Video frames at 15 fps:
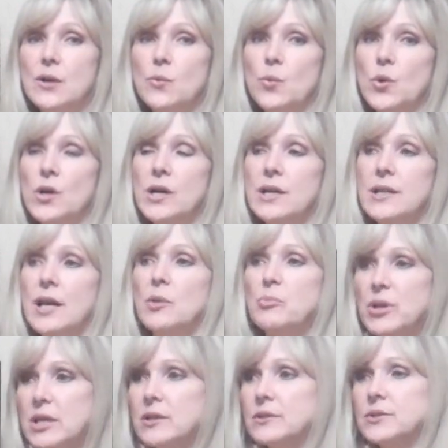it would
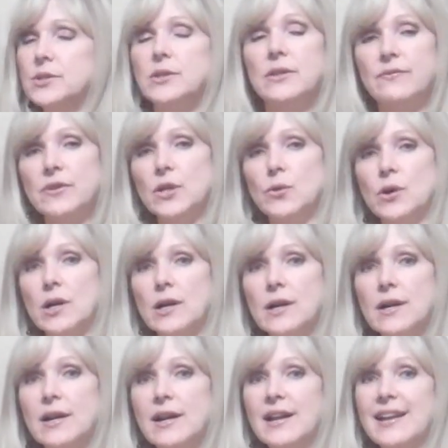appeal to the viewer,
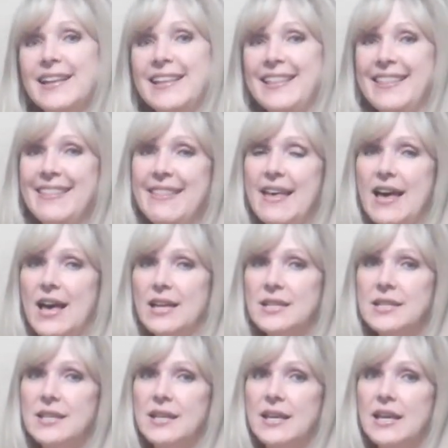
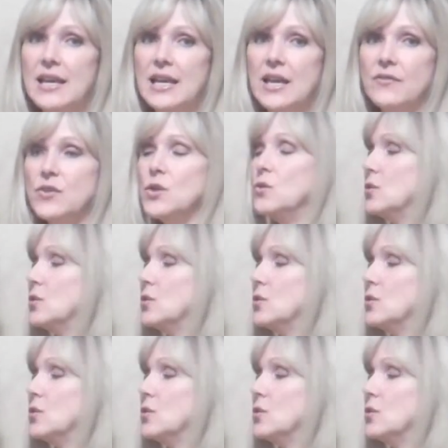that if